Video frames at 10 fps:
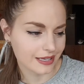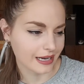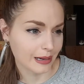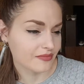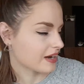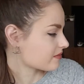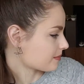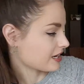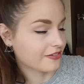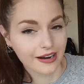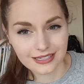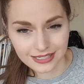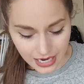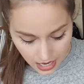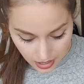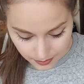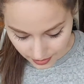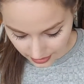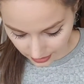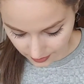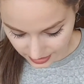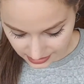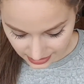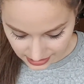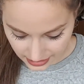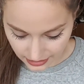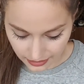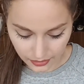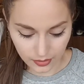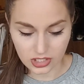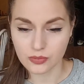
Like, I'm fine with my Crest, but it's nice that I got another one,